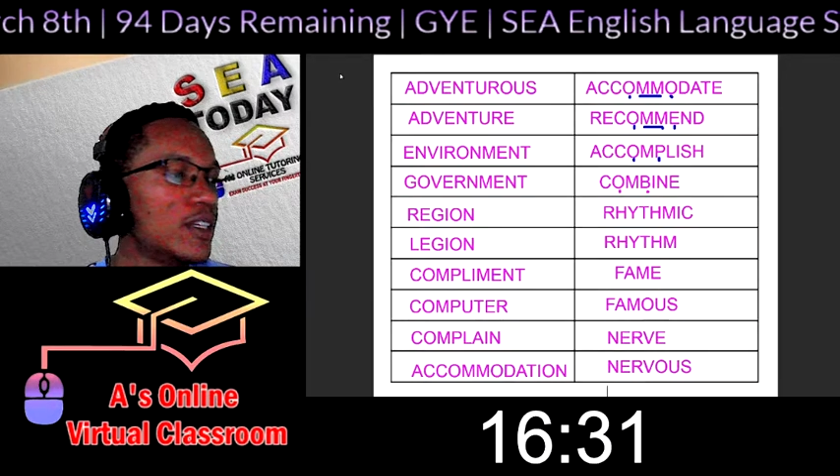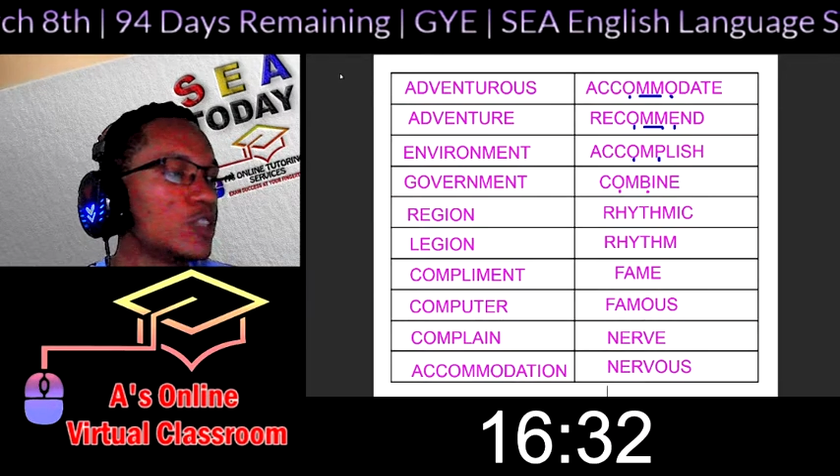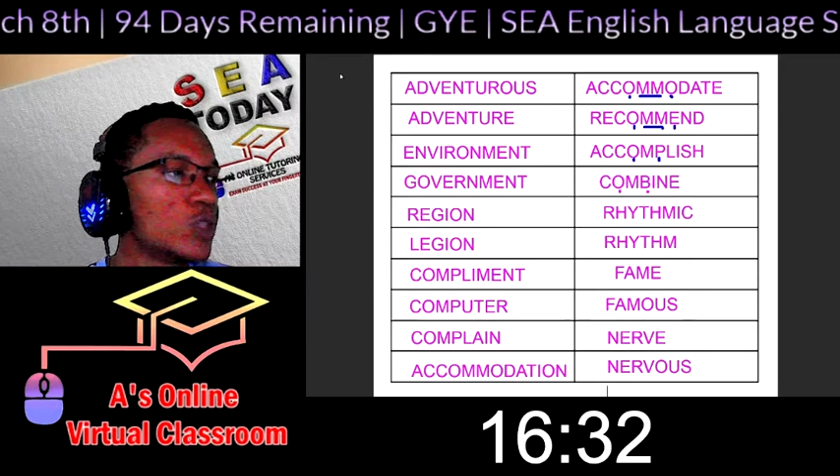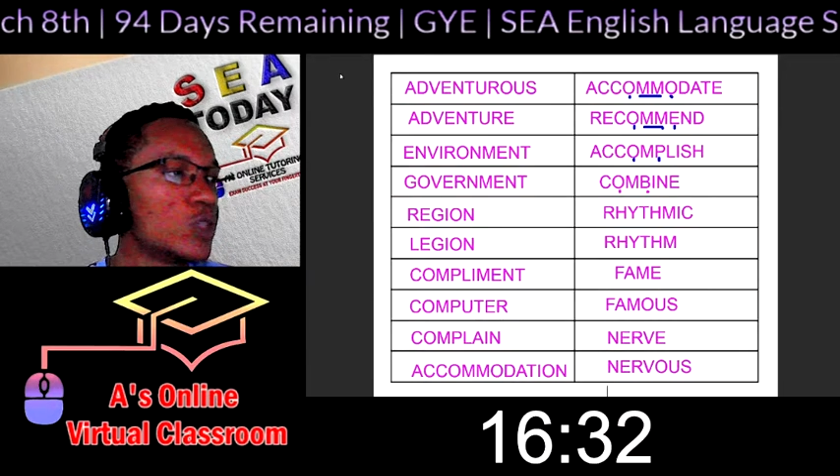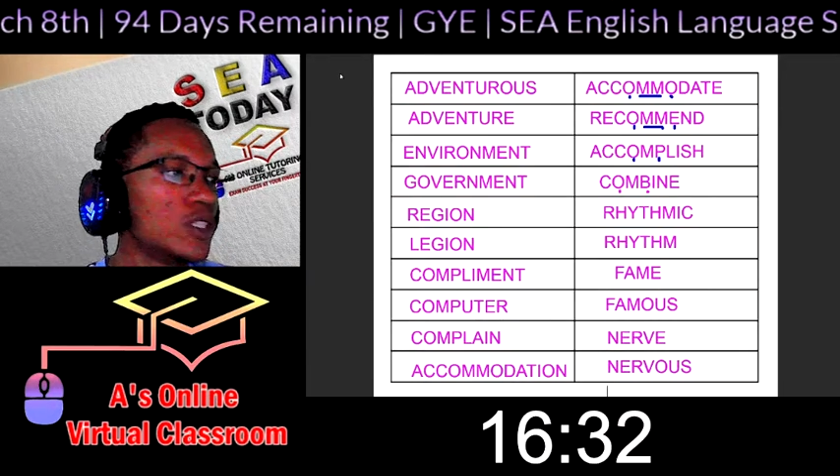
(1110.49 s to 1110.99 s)

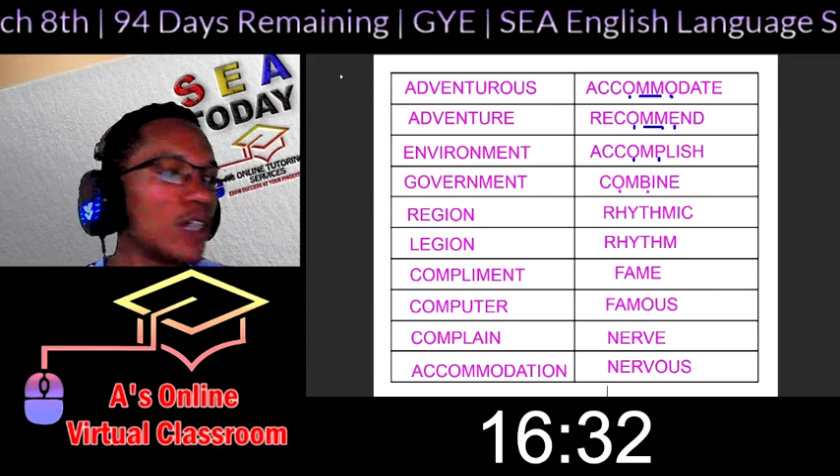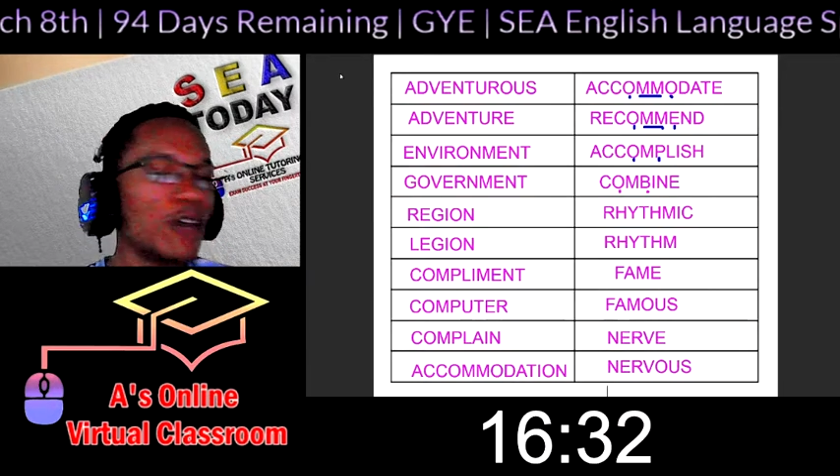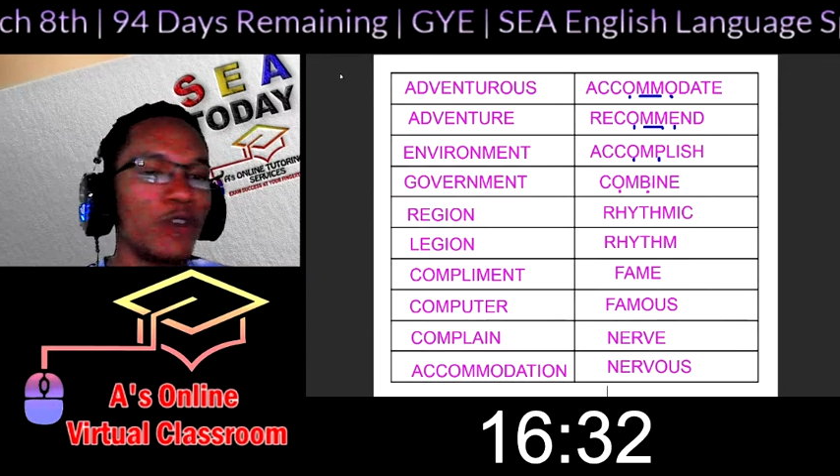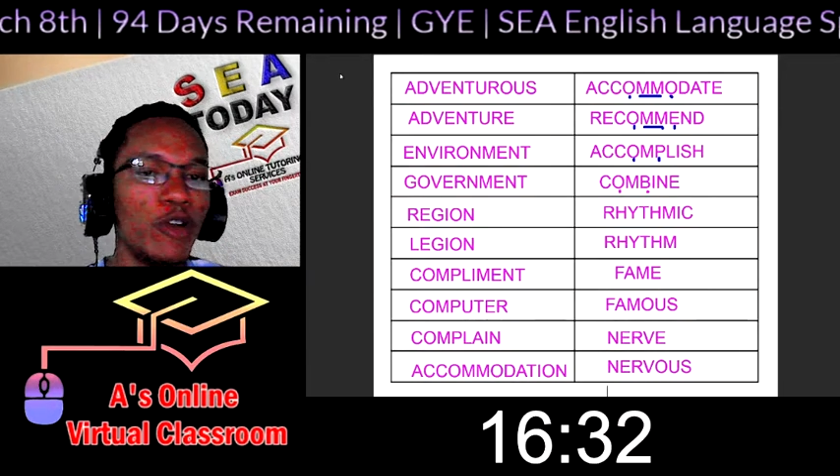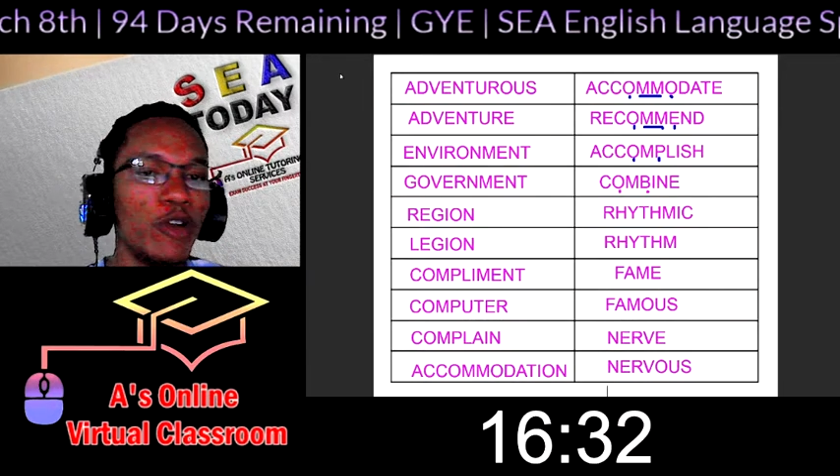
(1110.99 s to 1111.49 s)
words are
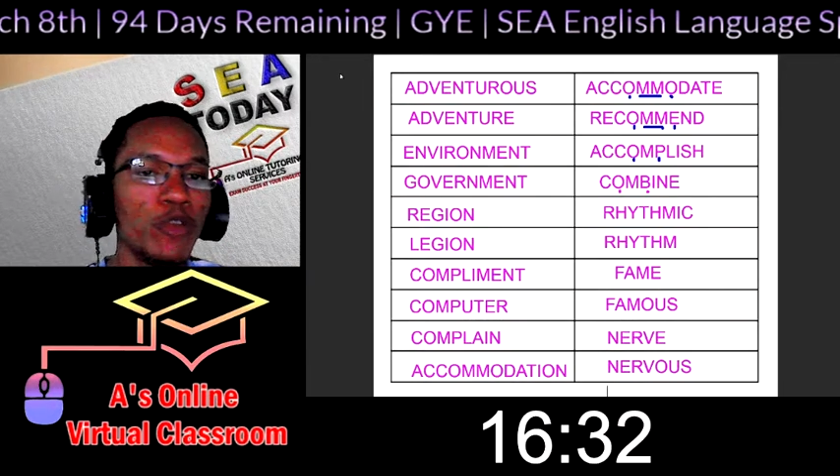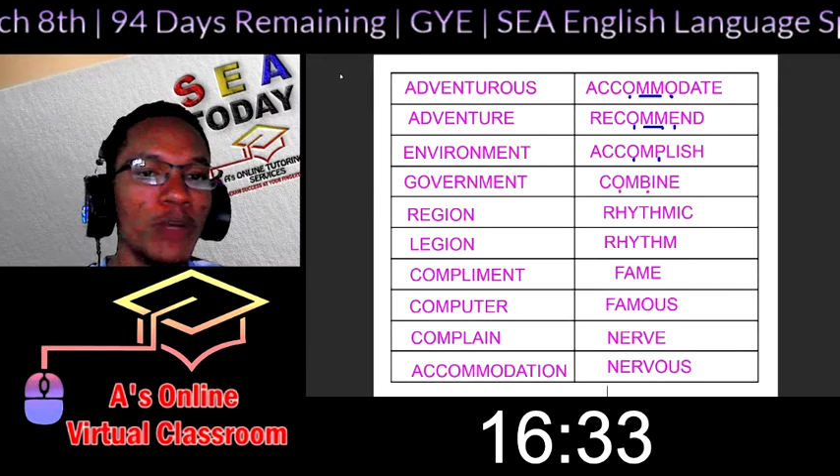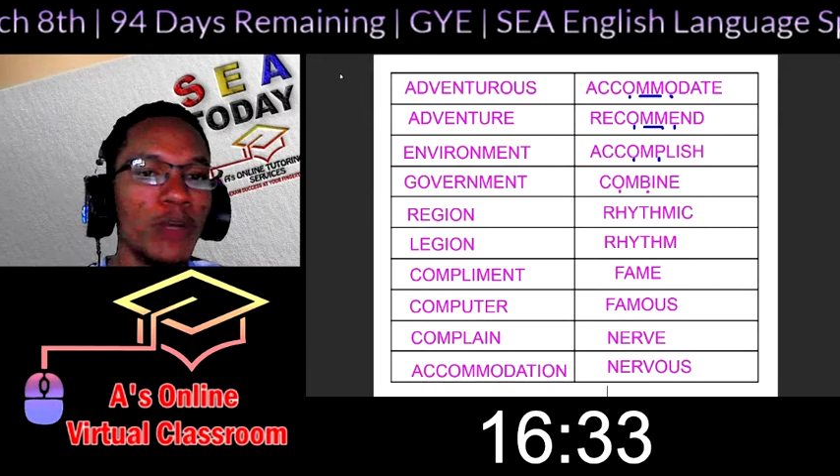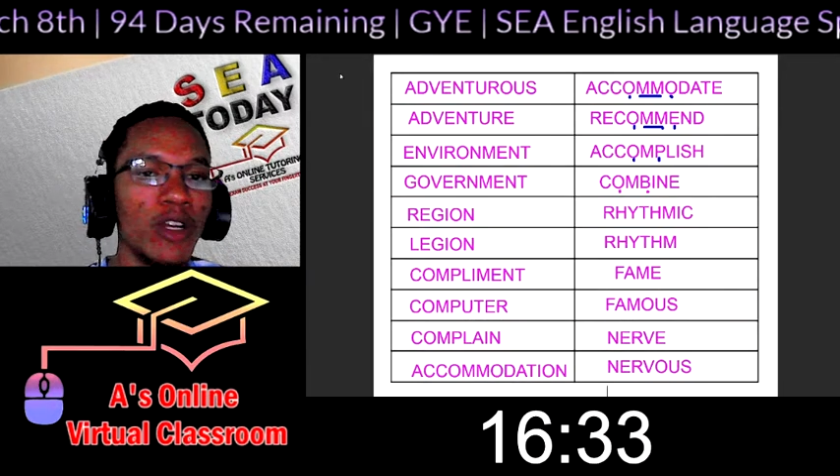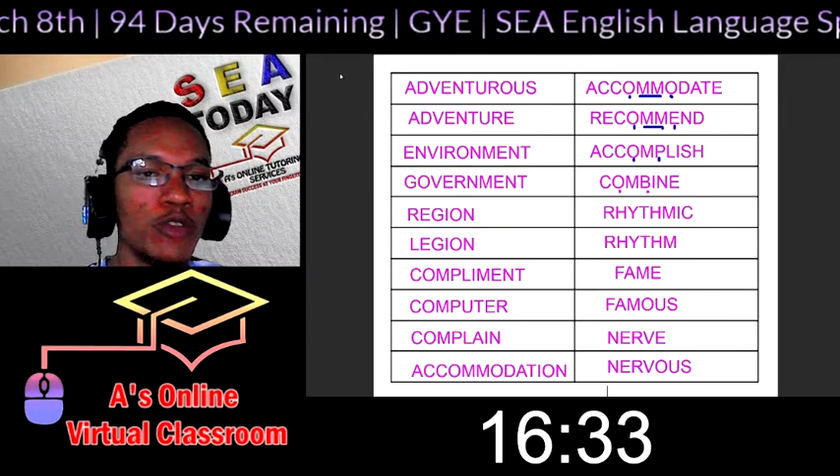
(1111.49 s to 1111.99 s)
very
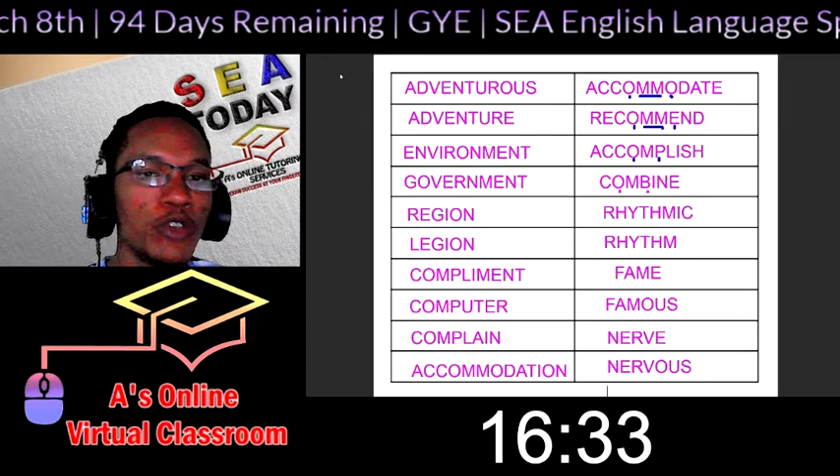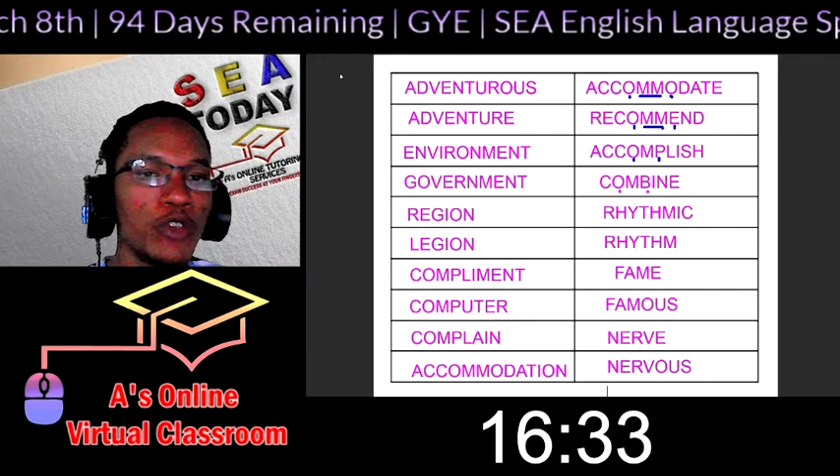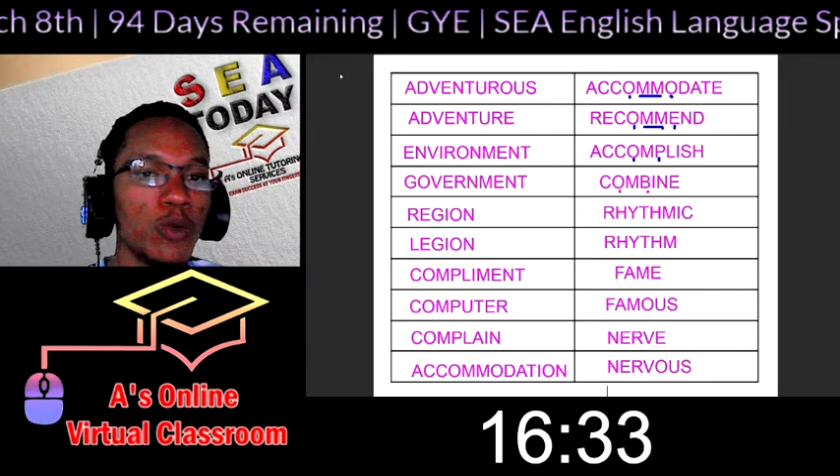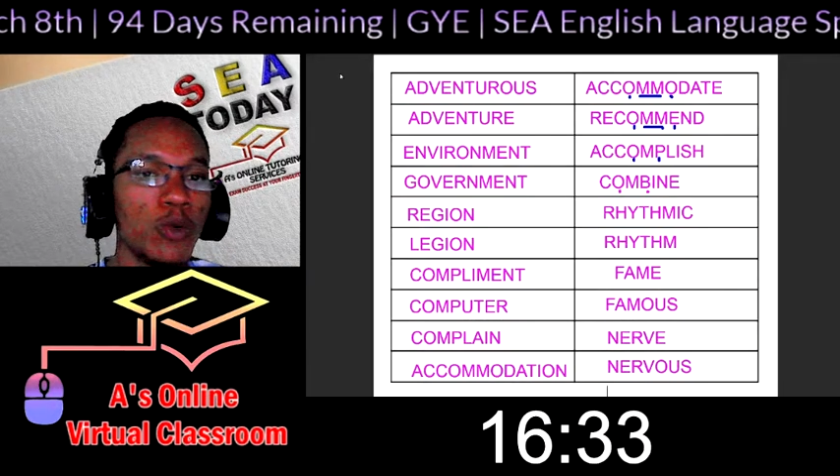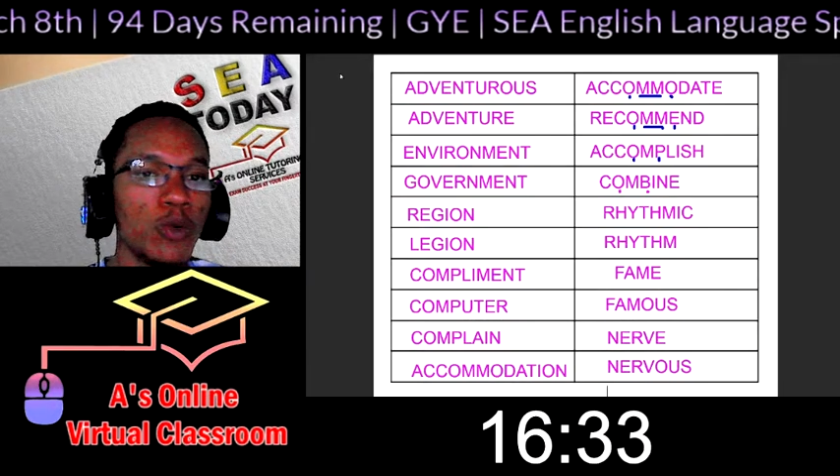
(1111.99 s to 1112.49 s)
familiar
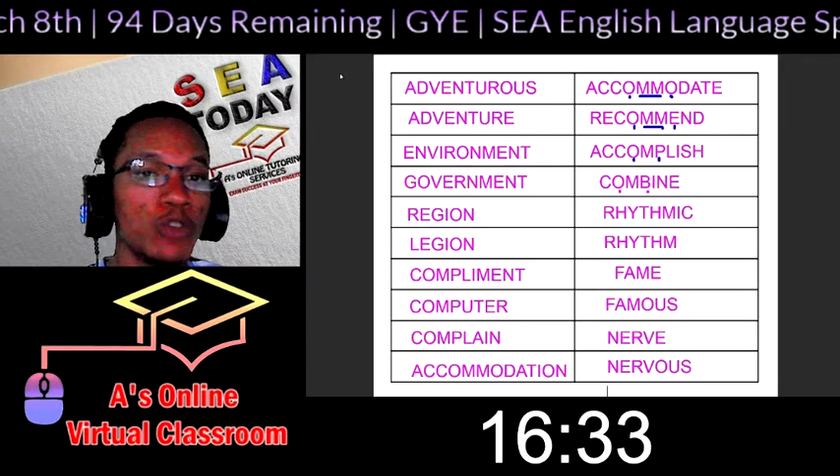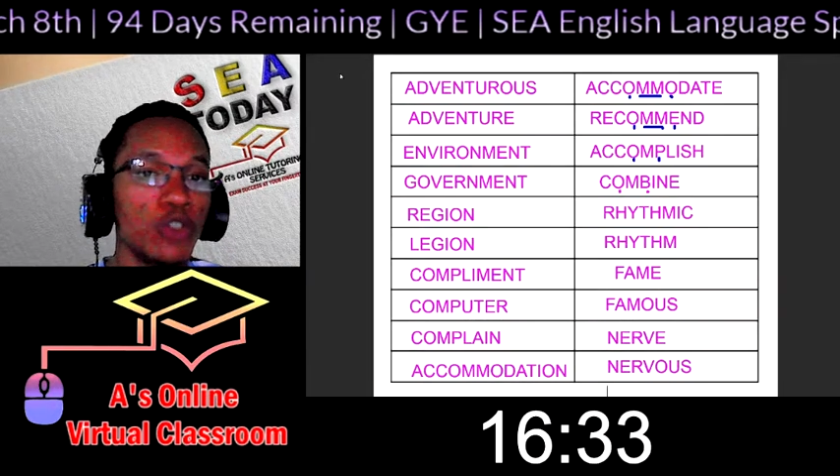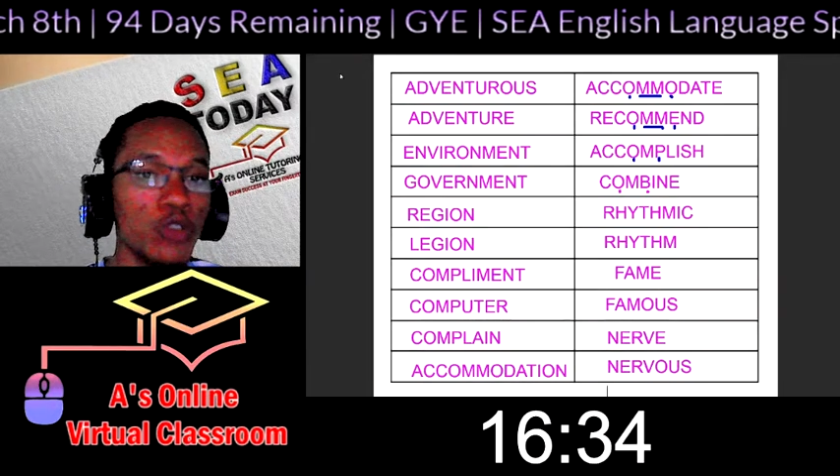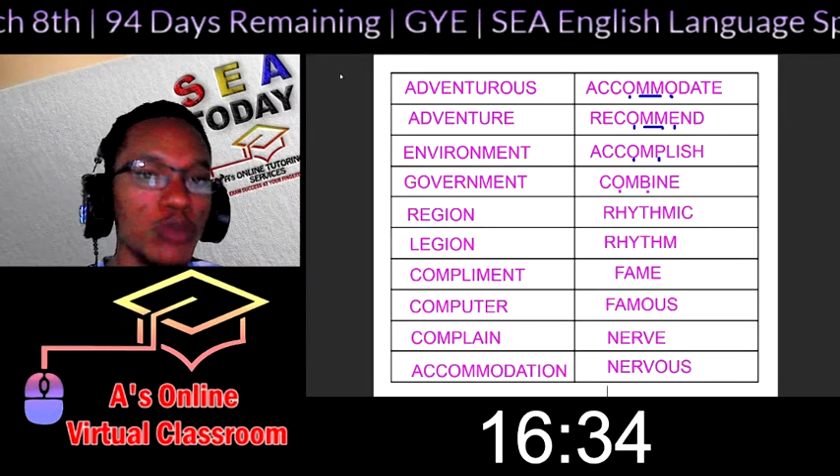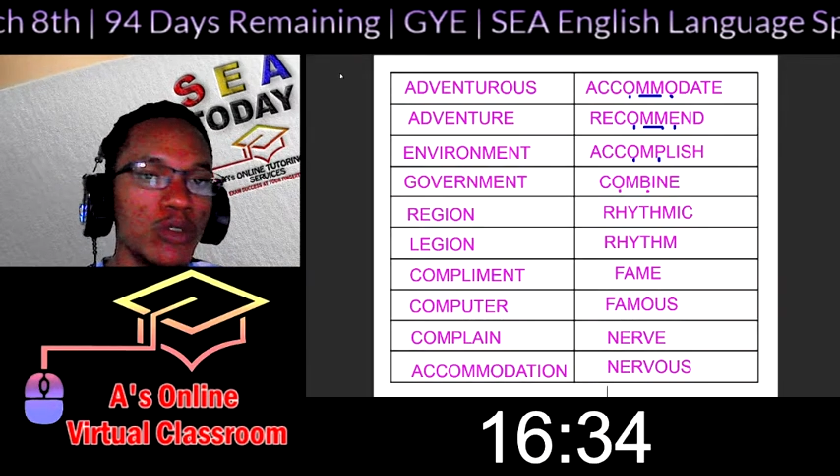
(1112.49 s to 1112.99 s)
to you,